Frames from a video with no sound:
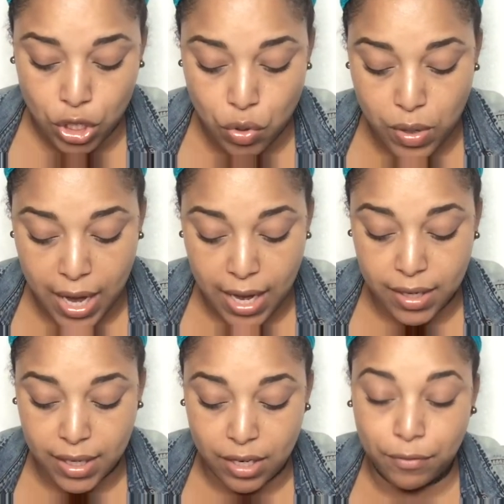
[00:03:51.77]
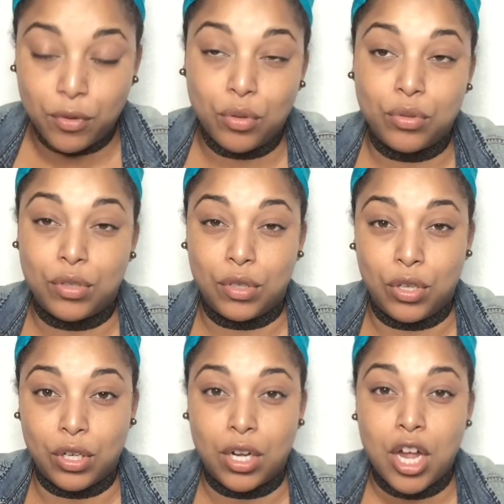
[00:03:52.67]
You can get a full
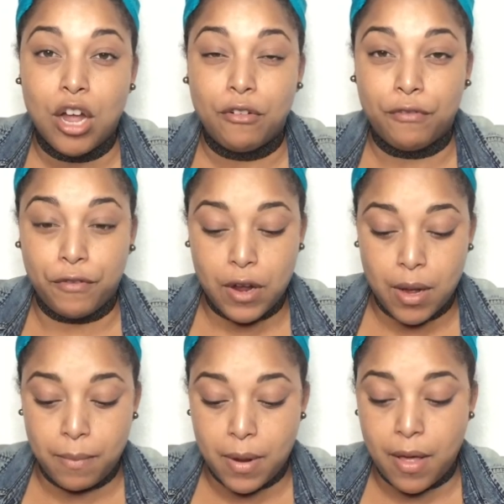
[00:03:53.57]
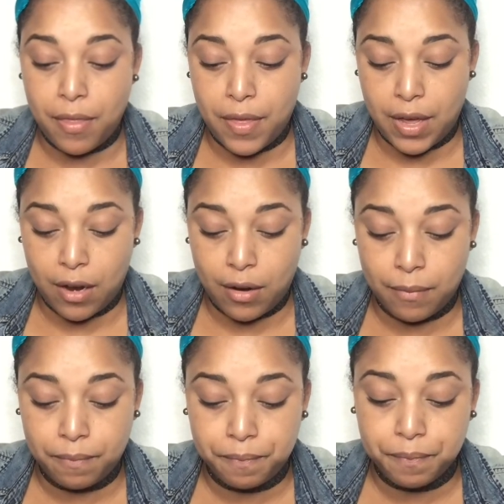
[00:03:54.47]
look from
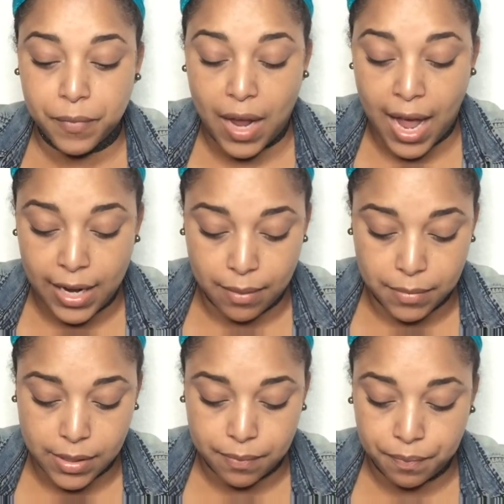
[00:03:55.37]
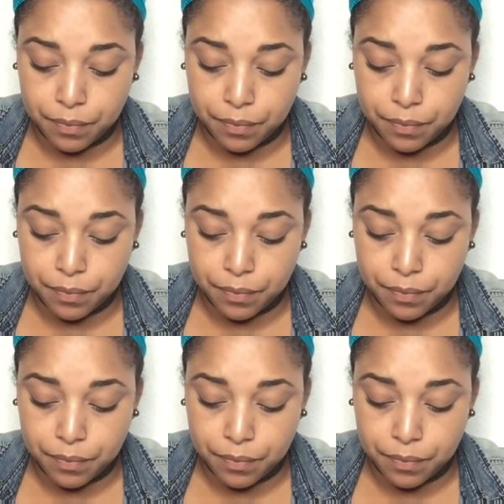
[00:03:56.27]
their items